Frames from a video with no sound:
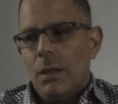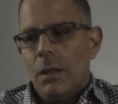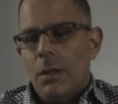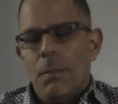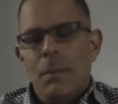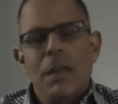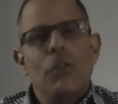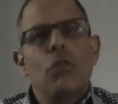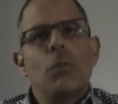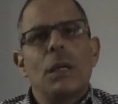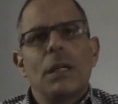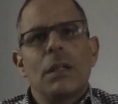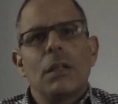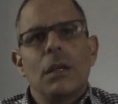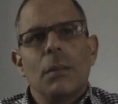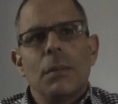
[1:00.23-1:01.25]
a major
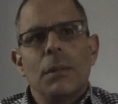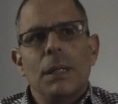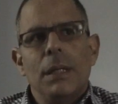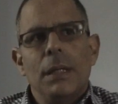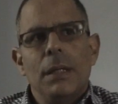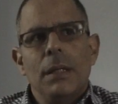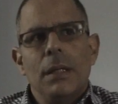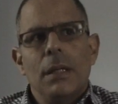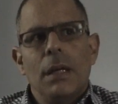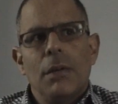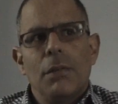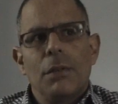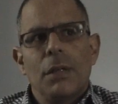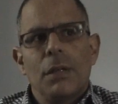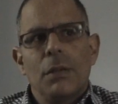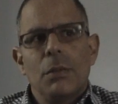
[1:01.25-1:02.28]
record company,
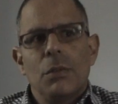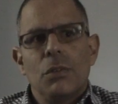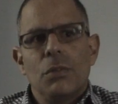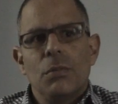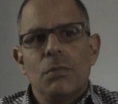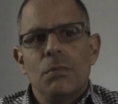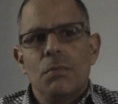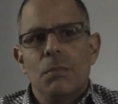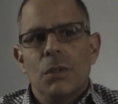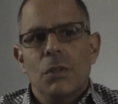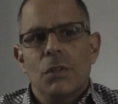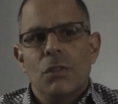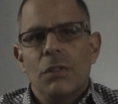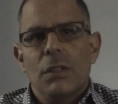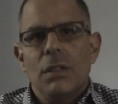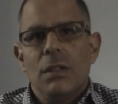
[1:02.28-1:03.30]
Africa was
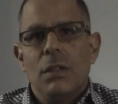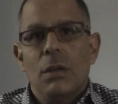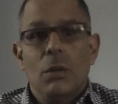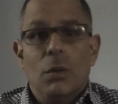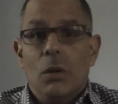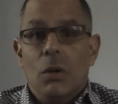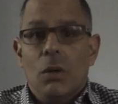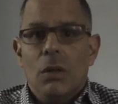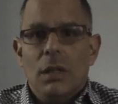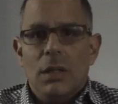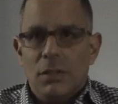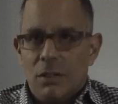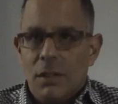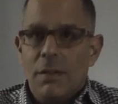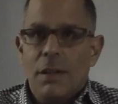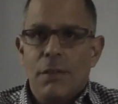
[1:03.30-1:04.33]
mostly or only
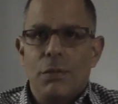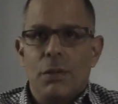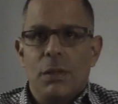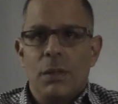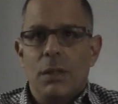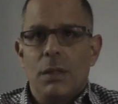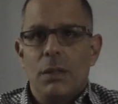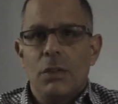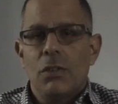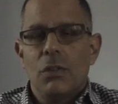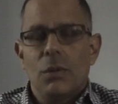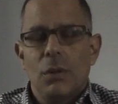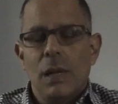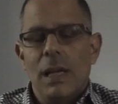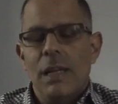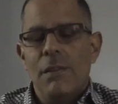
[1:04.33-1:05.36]
South Africa.
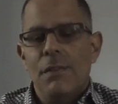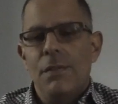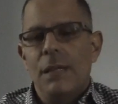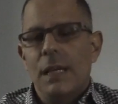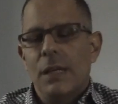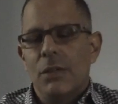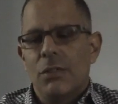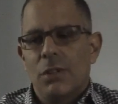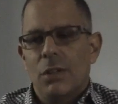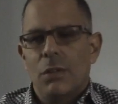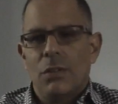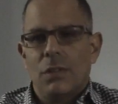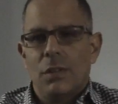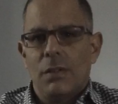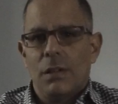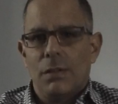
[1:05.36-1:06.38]
So anything outside of
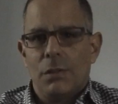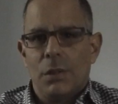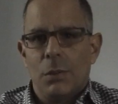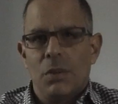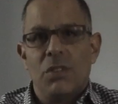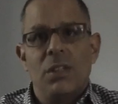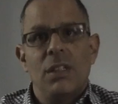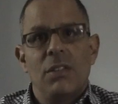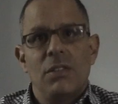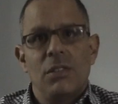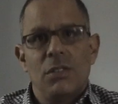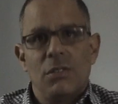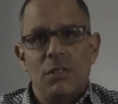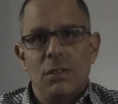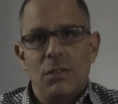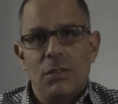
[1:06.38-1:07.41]
South Africa was in
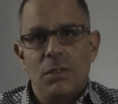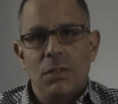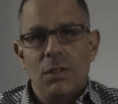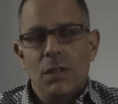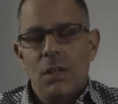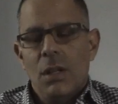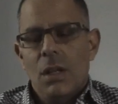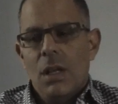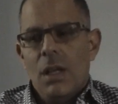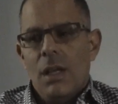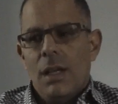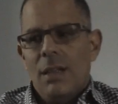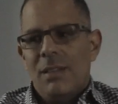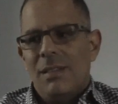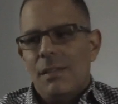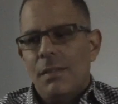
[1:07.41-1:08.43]
existence.
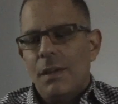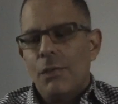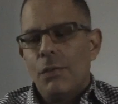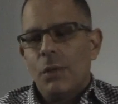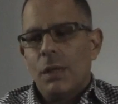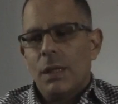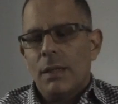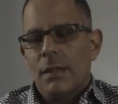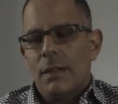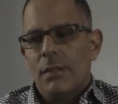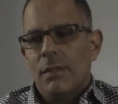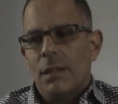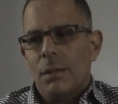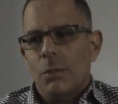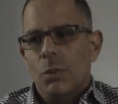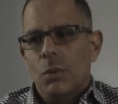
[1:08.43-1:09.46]
And South Africa at that
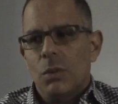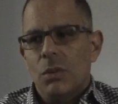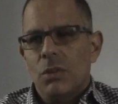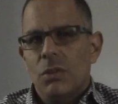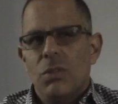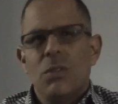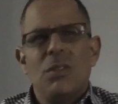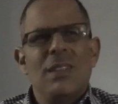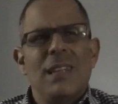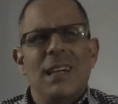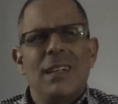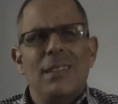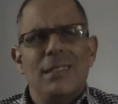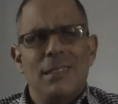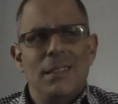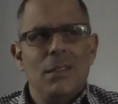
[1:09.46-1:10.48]
time was
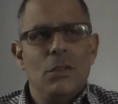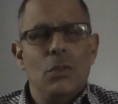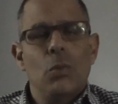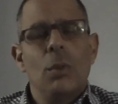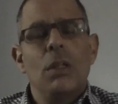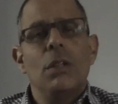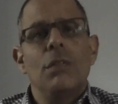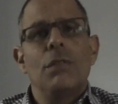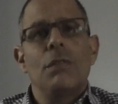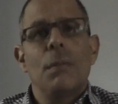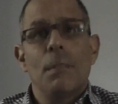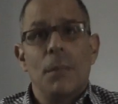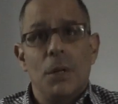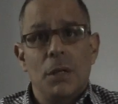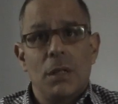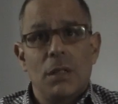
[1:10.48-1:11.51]
19th or 20th
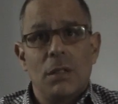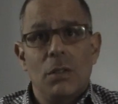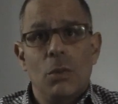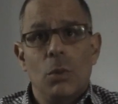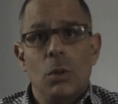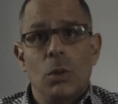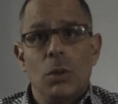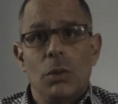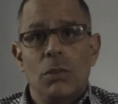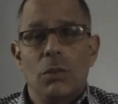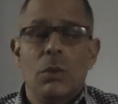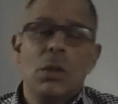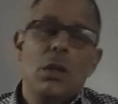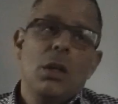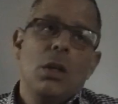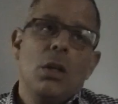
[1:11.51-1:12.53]
market in the world. So
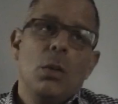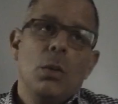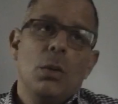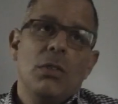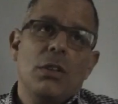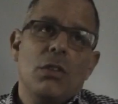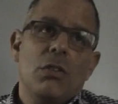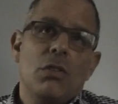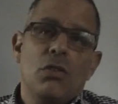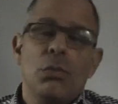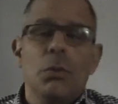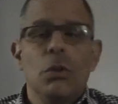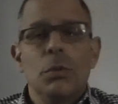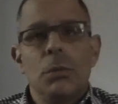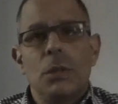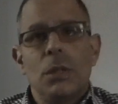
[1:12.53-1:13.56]
it was actually a
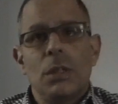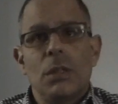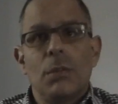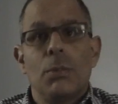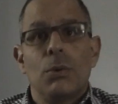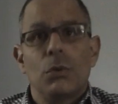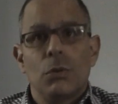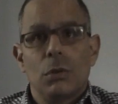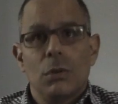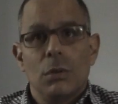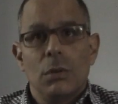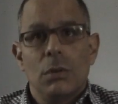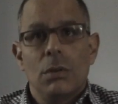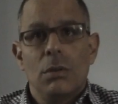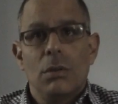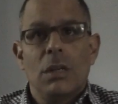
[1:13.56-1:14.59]
smaller market than Portugal,
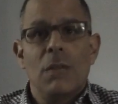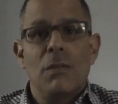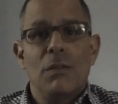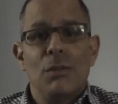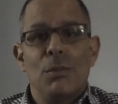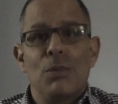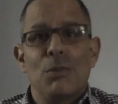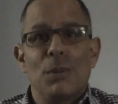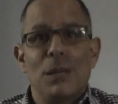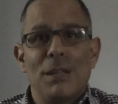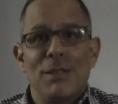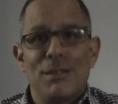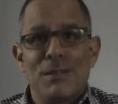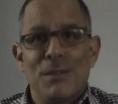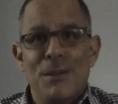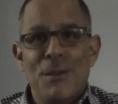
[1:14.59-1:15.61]
to give it in perspective.